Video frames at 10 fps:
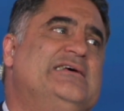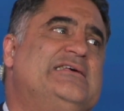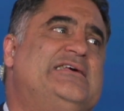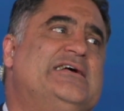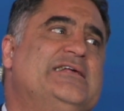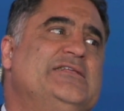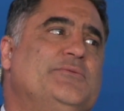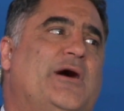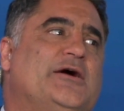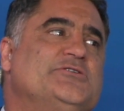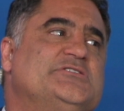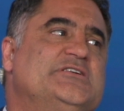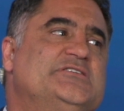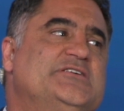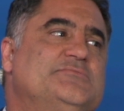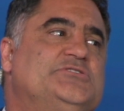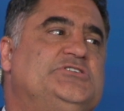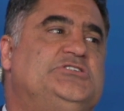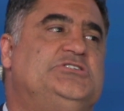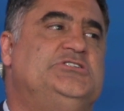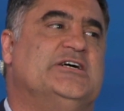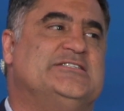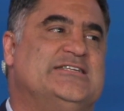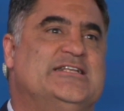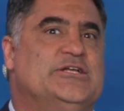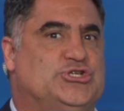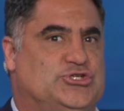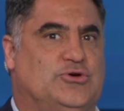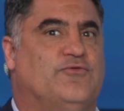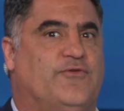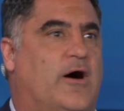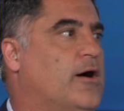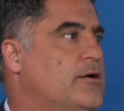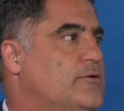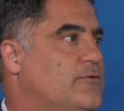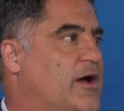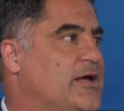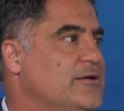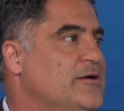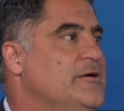killing democracy seems just an inch too far, right?